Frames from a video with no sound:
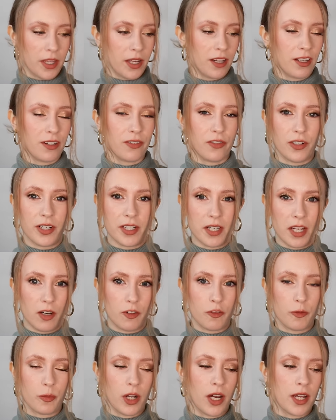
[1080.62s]
there for an
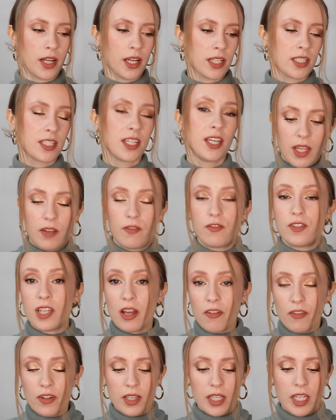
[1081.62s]
e.l.f. product, they've
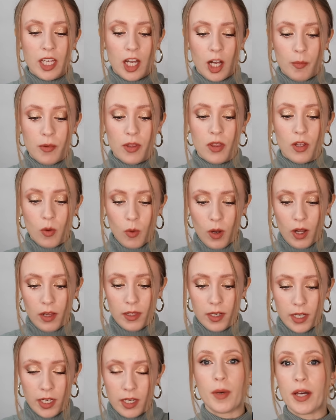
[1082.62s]
definitely upped the
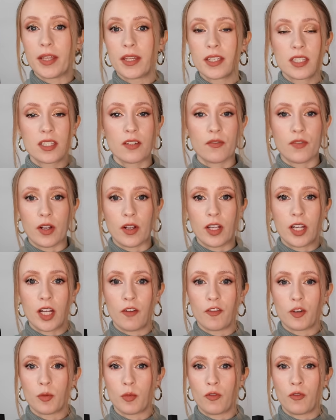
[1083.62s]
quality. But this is a very
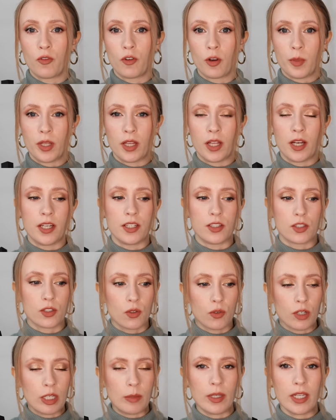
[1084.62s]
comfortable formula. It's
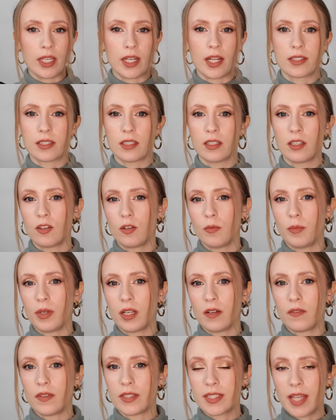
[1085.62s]
creamy, it has a little
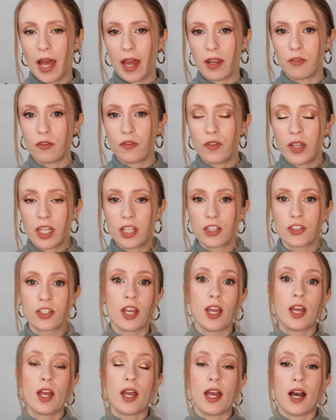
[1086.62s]
bit of a satin finish,
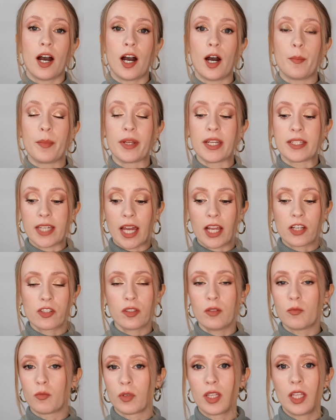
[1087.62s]
um, but it's
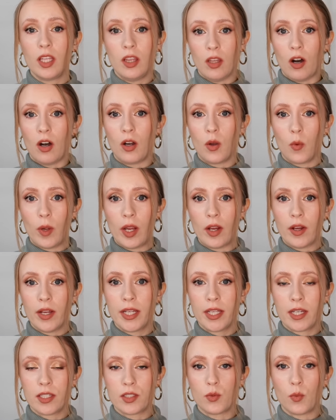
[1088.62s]
actually really long
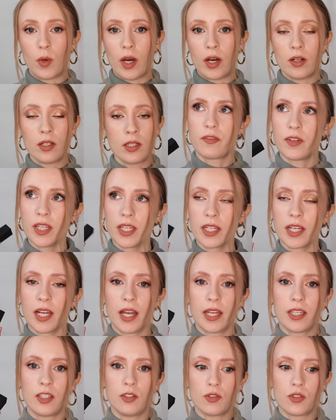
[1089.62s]
wearing as well. I feel like
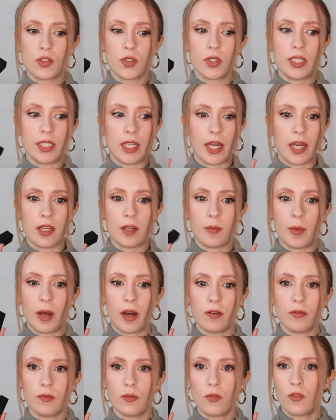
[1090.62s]
I usually get
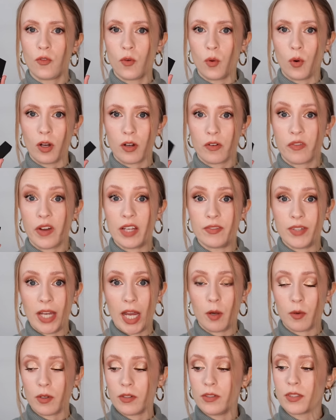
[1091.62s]
about four or five
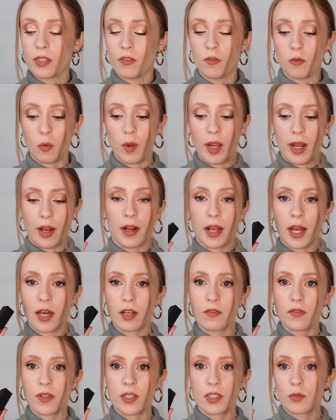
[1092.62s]
hours of wear out
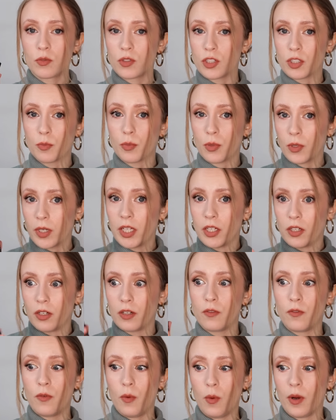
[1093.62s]
of this, which is pretty
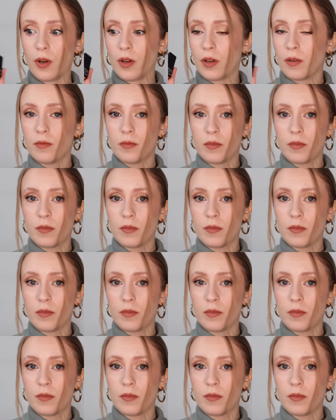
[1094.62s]
good for